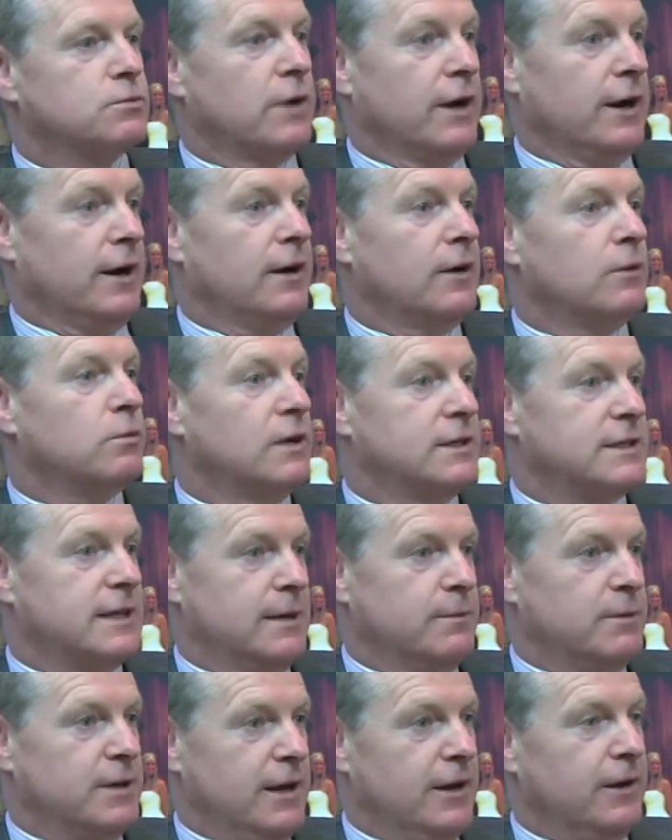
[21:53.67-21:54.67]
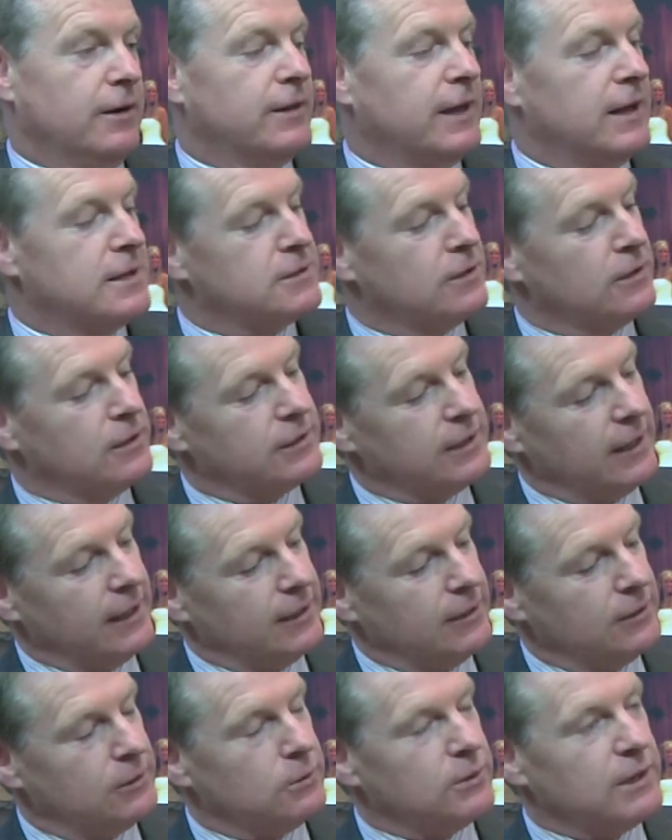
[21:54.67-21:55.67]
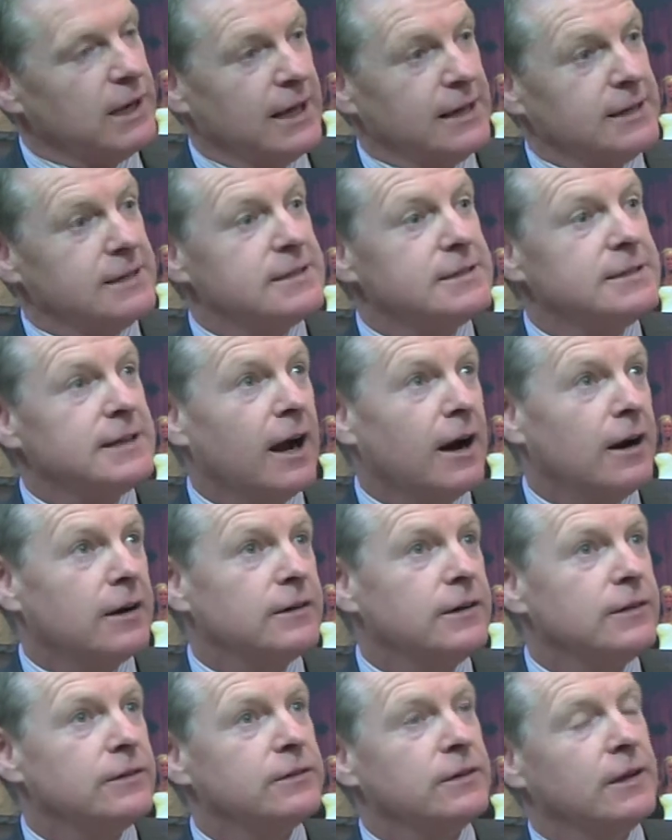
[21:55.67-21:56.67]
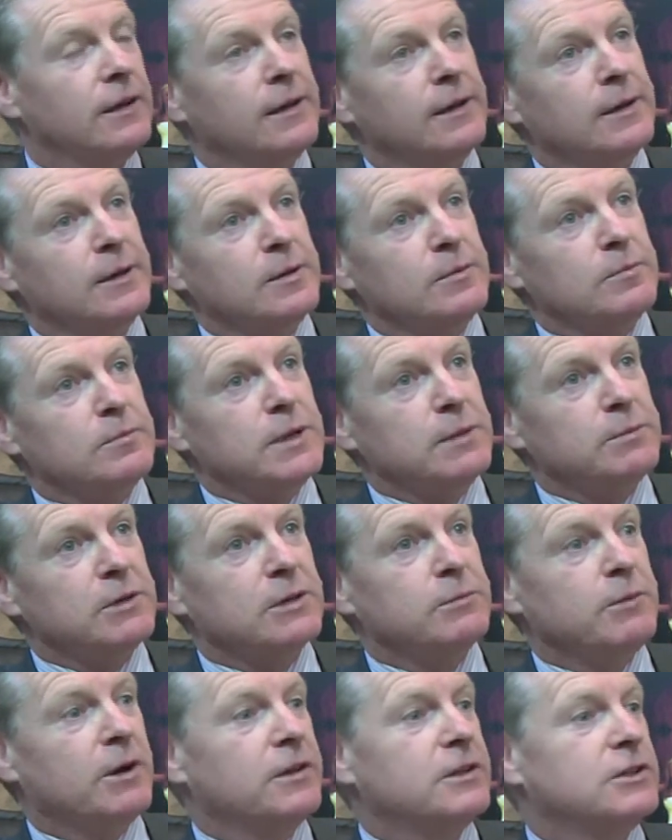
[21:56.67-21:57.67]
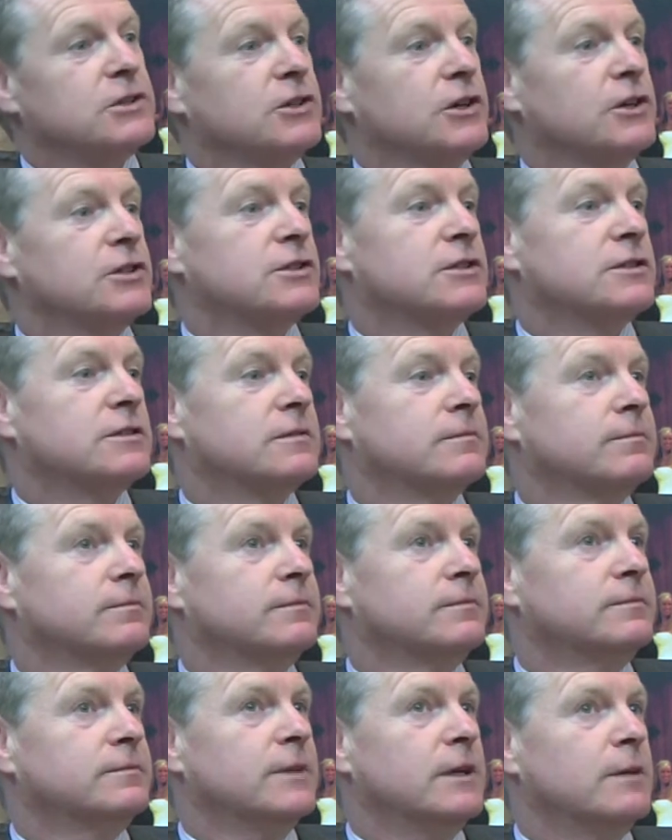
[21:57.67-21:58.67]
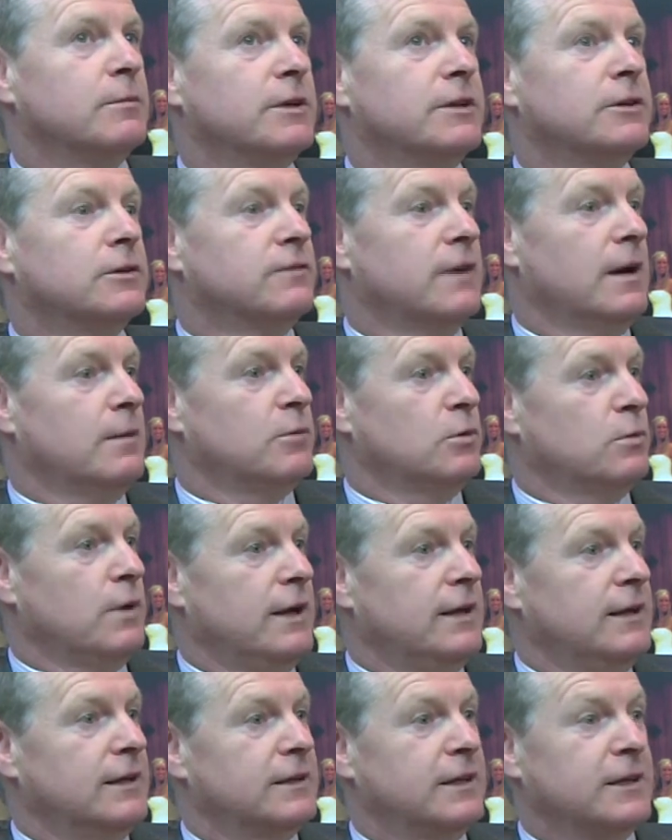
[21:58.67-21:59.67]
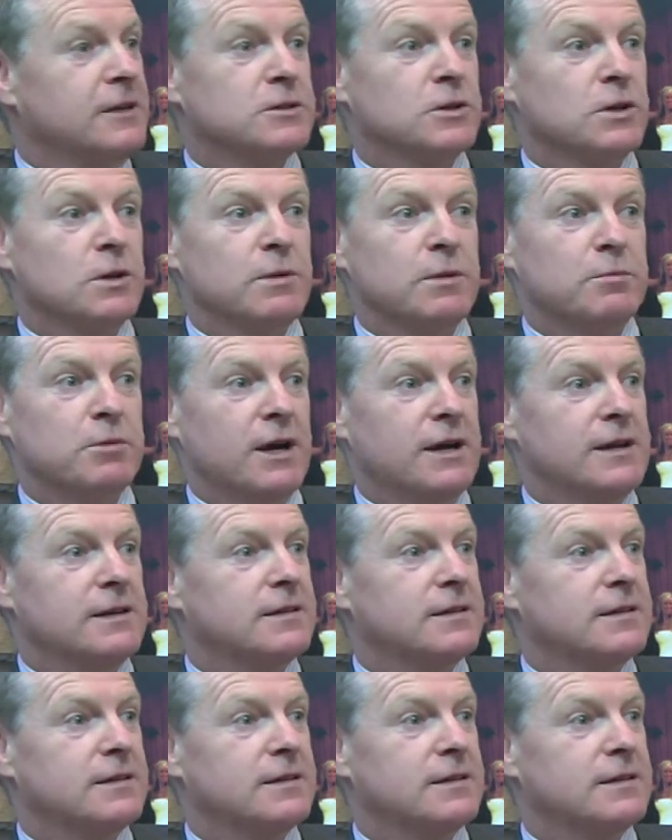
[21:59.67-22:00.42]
Where, what time of year, that sort of thing. You know, light, darkness. People come out of the church, maybe a November wedding, and think it's going to be bright.